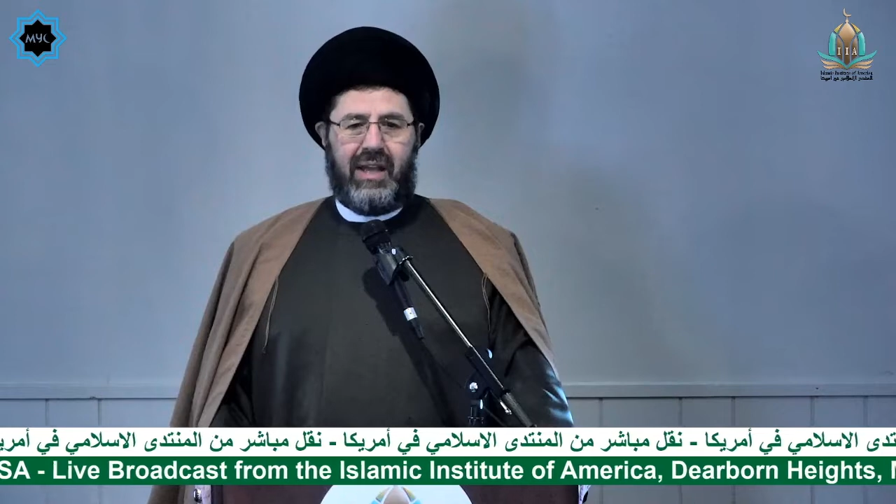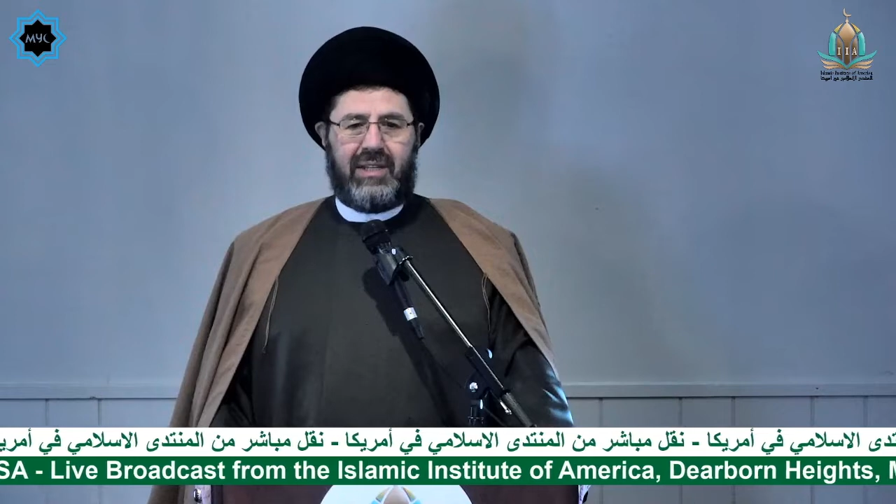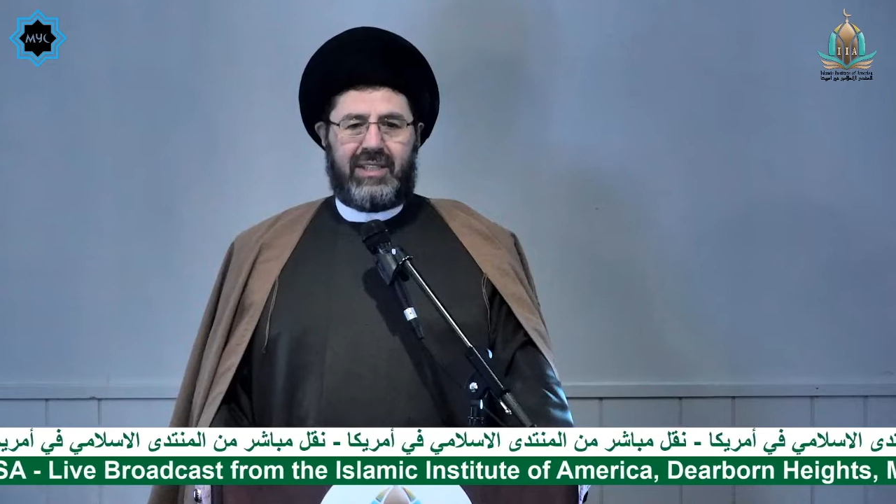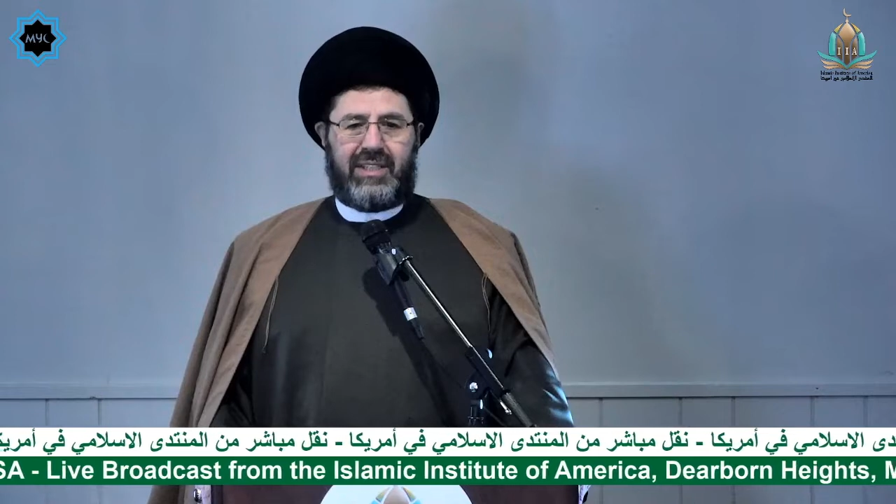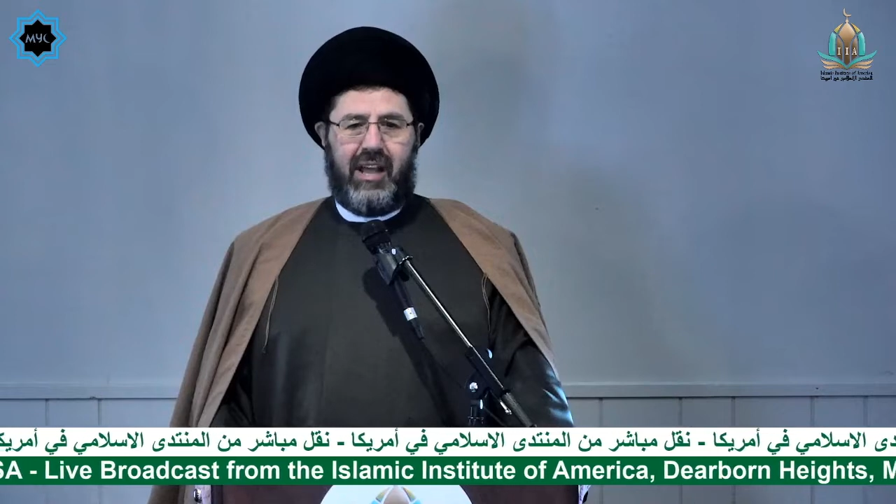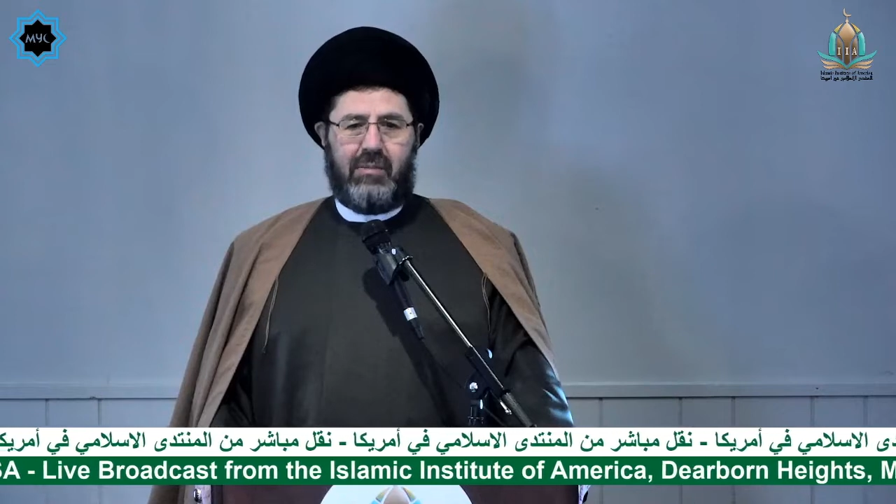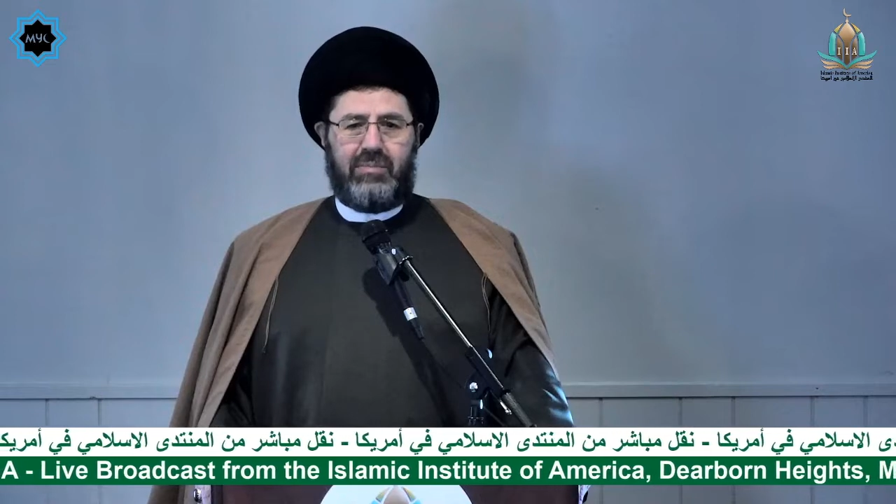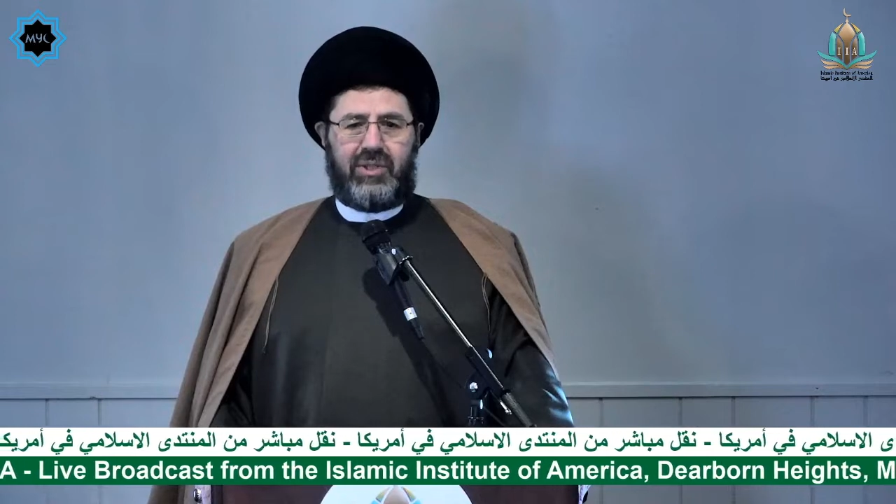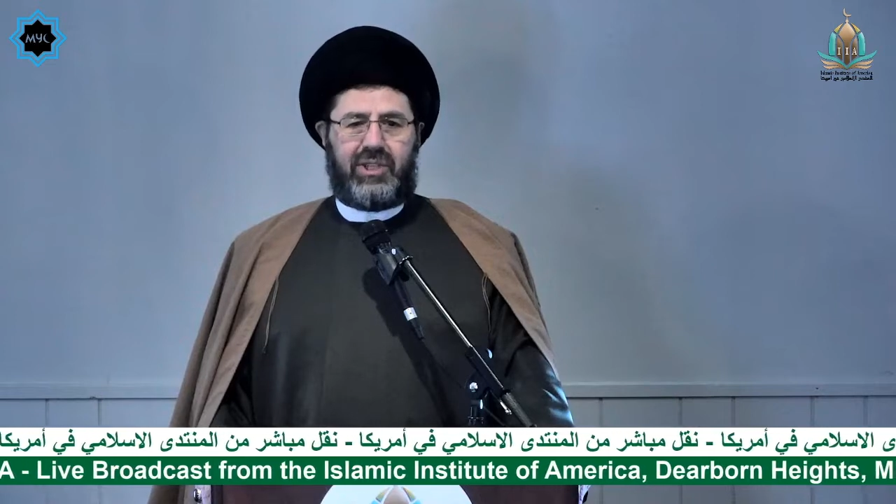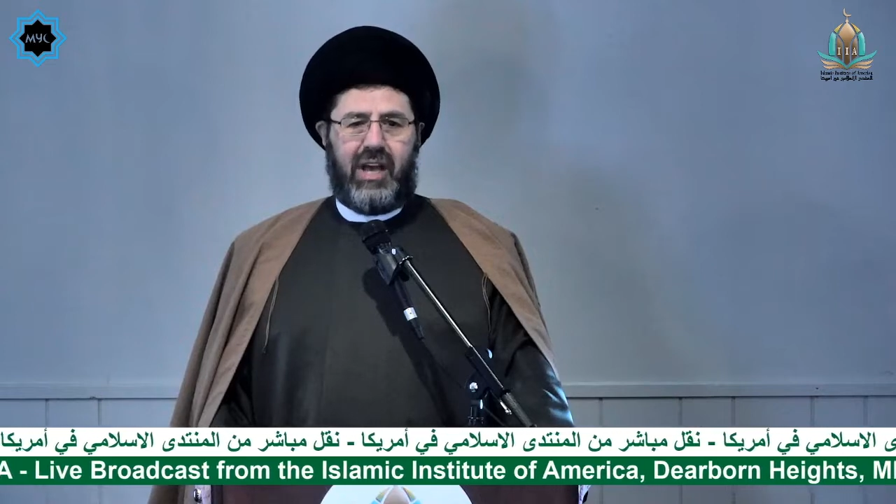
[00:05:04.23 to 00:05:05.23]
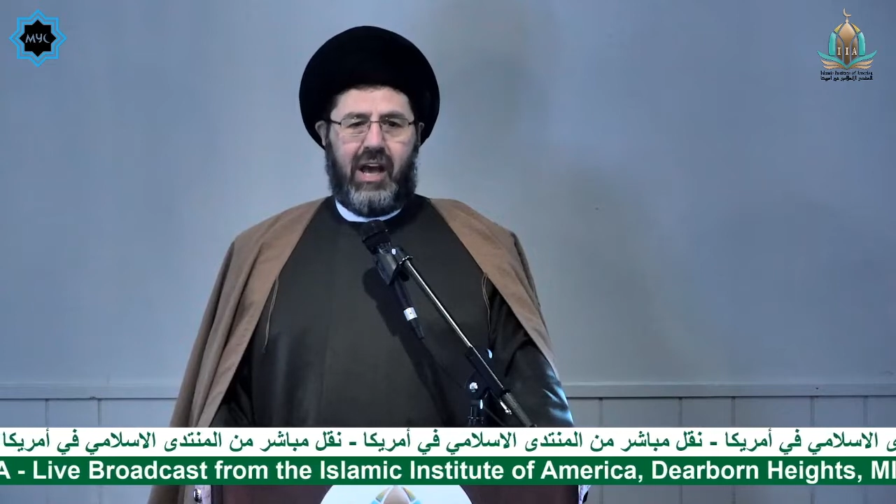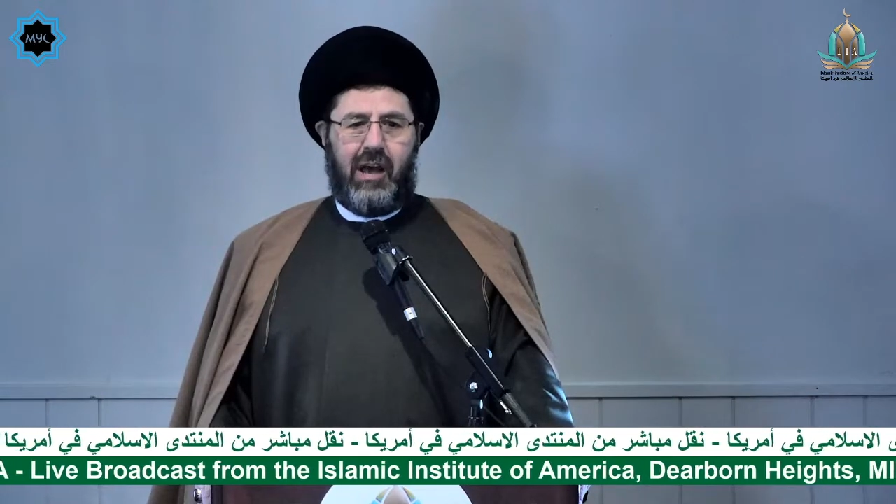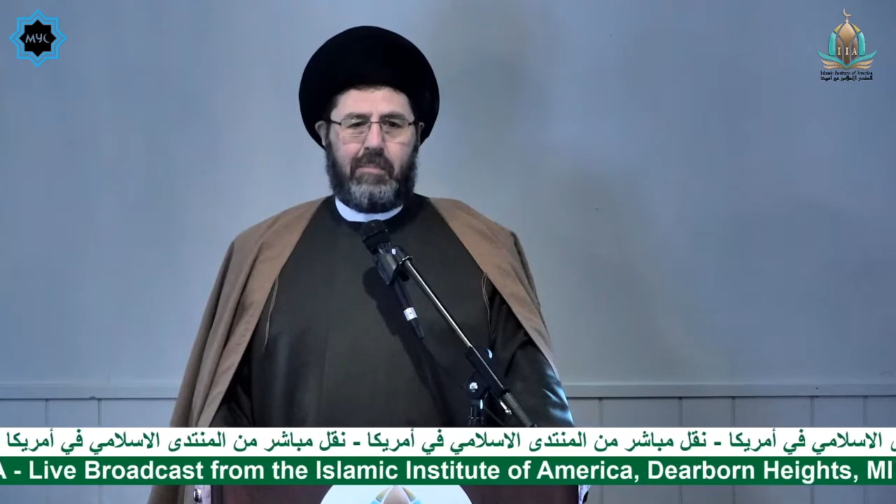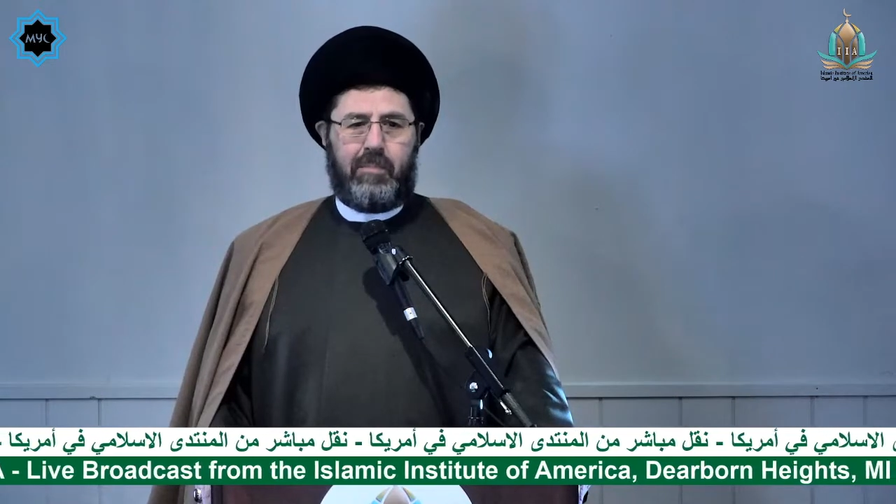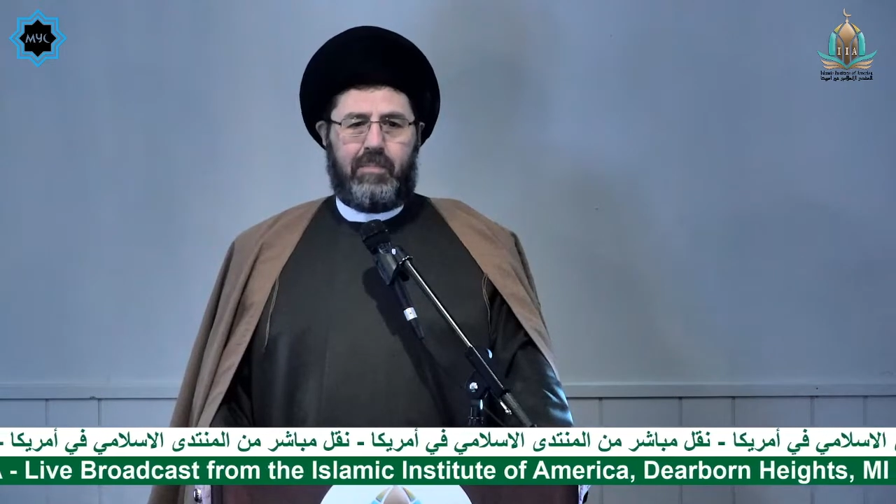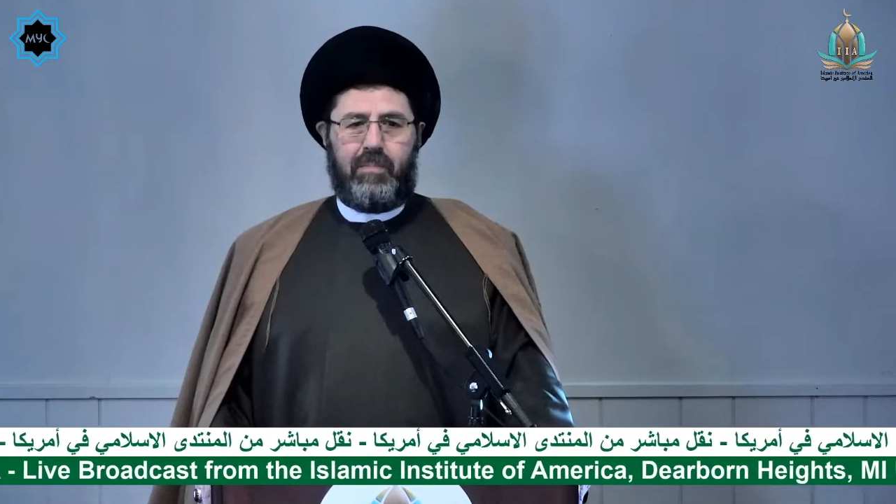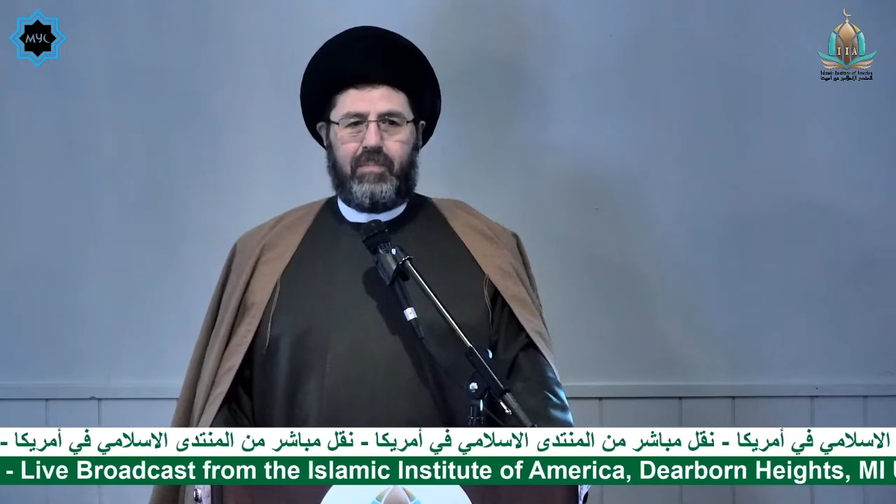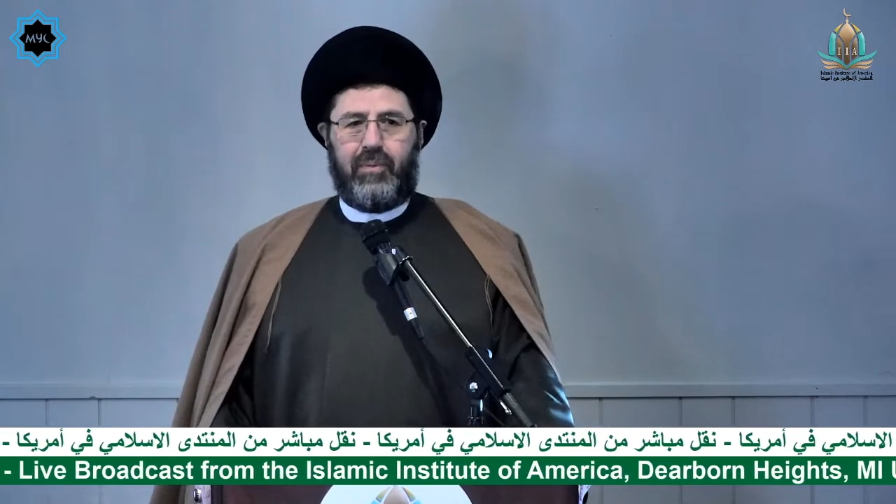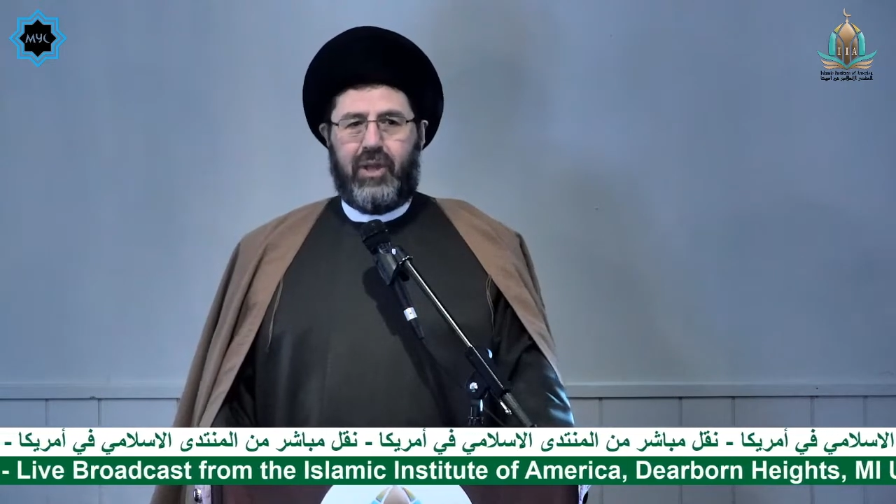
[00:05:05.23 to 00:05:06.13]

sums up